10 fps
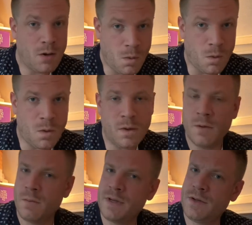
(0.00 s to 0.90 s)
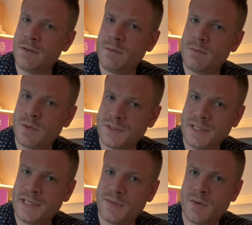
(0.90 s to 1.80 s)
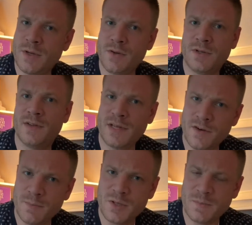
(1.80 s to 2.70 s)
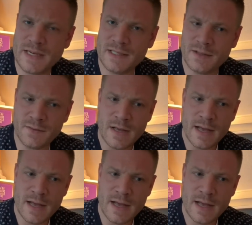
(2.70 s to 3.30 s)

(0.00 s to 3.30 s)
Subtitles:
Or, when you consider this from a utilitarian perspective,